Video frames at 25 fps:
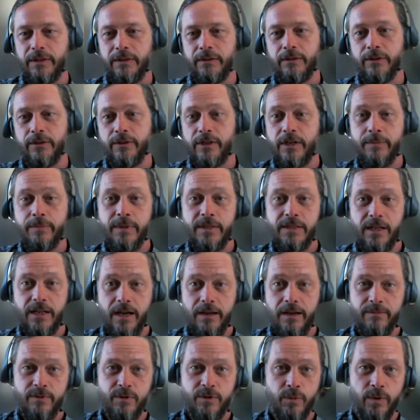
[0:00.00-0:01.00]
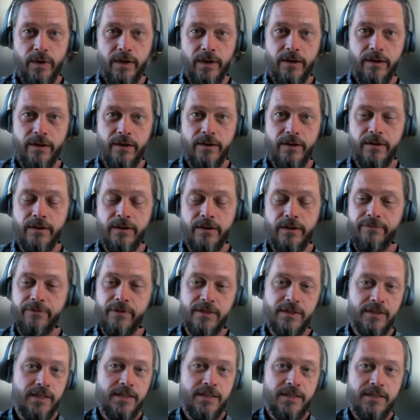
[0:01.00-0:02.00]
but there can be times where if
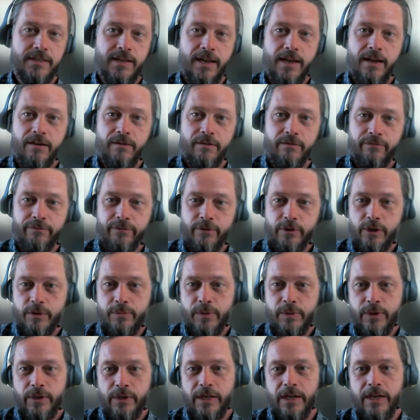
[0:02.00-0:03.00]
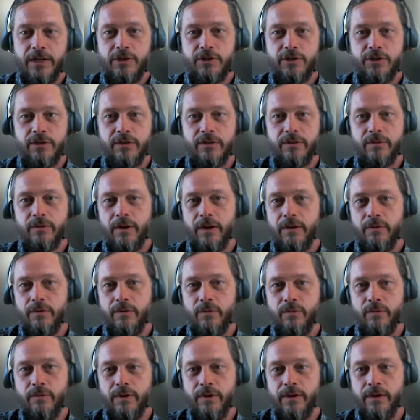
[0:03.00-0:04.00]
the site's down for communication,
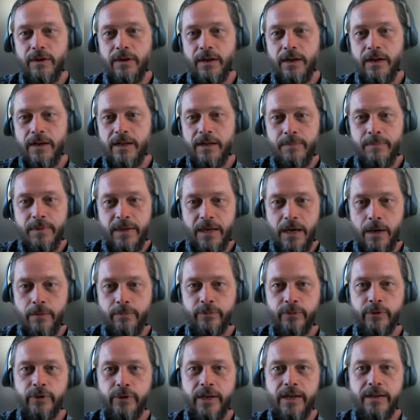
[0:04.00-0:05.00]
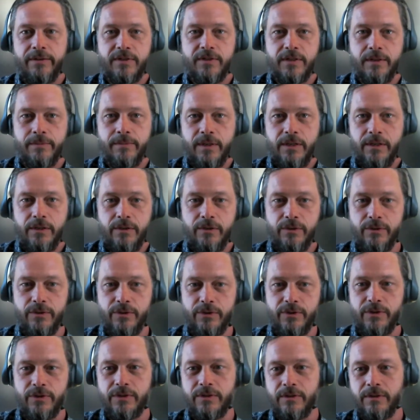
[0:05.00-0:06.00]
and it can be helpful to have somebody
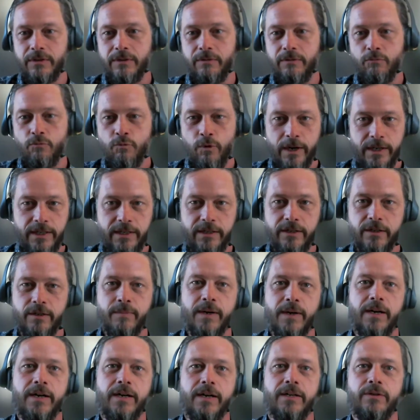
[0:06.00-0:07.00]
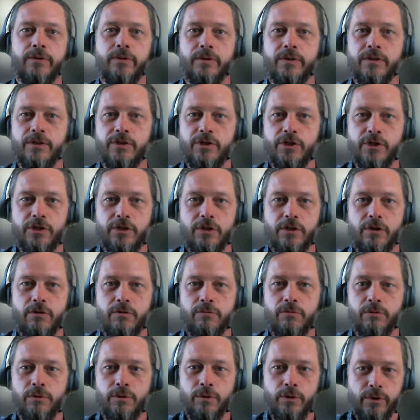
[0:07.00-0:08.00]
who's right nearby who can just
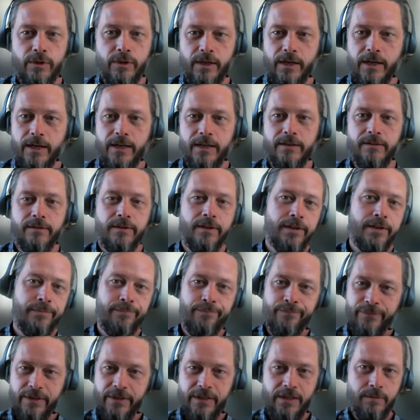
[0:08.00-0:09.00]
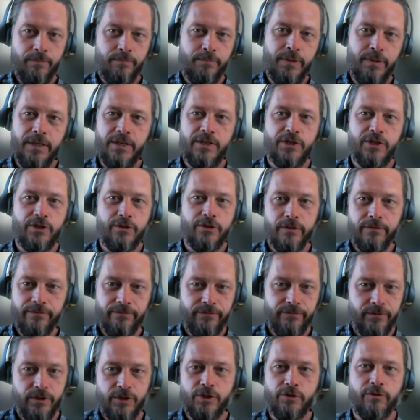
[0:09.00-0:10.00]
take a picture of
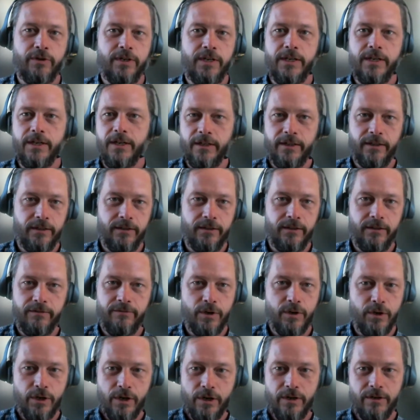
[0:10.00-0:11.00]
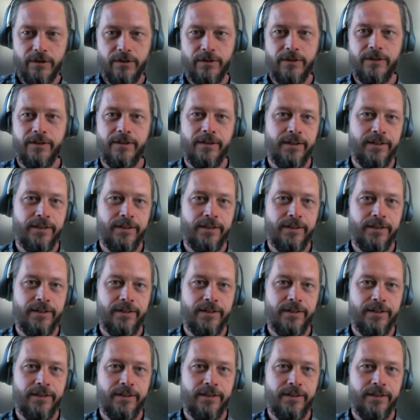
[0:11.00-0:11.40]
the screen on an inverter,